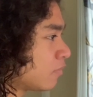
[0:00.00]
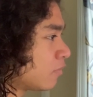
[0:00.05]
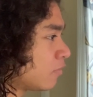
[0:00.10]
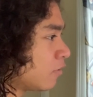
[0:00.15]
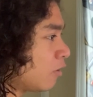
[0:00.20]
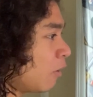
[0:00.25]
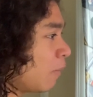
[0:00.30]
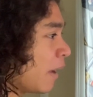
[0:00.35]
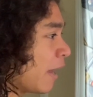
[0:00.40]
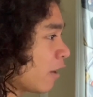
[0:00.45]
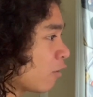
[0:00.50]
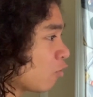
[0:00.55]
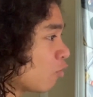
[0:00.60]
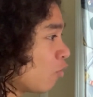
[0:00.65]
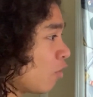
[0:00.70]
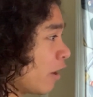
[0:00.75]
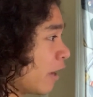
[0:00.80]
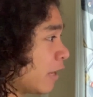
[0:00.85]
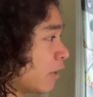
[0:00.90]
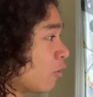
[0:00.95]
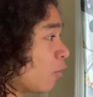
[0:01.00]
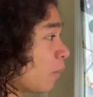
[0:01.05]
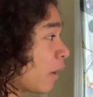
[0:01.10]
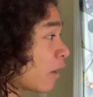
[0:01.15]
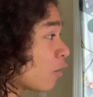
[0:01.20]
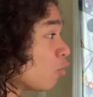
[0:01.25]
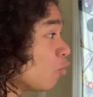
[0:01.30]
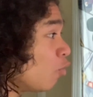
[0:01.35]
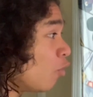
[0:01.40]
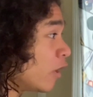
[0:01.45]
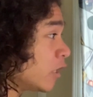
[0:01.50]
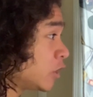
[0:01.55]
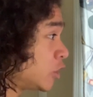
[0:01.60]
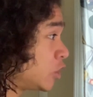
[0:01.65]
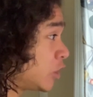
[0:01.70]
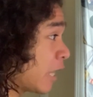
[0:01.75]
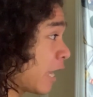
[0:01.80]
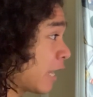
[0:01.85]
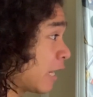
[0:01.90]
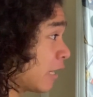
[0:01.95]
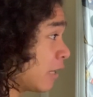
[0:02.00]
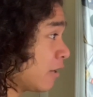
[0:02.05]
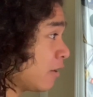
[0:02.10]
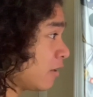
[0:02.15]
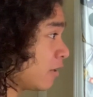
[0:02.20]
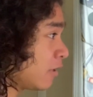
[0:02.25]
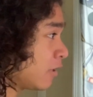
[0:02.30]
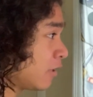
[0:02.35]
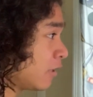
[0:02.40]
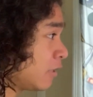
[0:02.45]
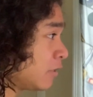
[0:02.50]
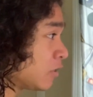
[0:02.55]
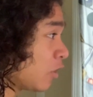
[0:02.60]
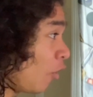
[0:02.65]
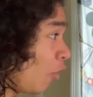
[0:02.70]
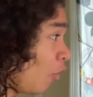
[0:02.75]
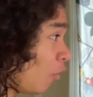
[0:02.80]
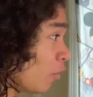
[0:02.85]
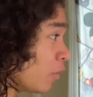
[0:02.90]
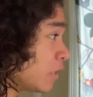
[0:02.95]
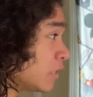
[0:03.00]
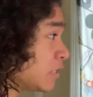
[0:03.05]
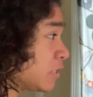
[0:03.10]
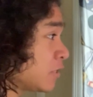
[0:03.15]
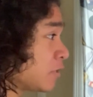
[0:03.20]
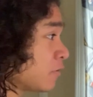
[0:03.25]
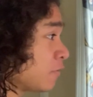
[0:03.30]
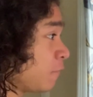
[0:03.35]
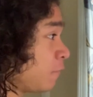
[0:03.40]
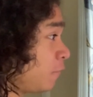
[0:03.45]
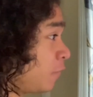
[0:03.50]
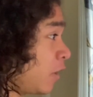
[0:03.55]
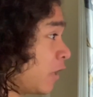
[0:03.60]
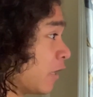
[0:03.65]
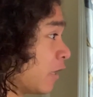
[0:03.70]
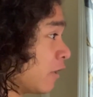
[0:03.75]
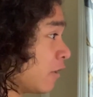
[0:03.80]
No matter what. No matter what gen. It's always fun.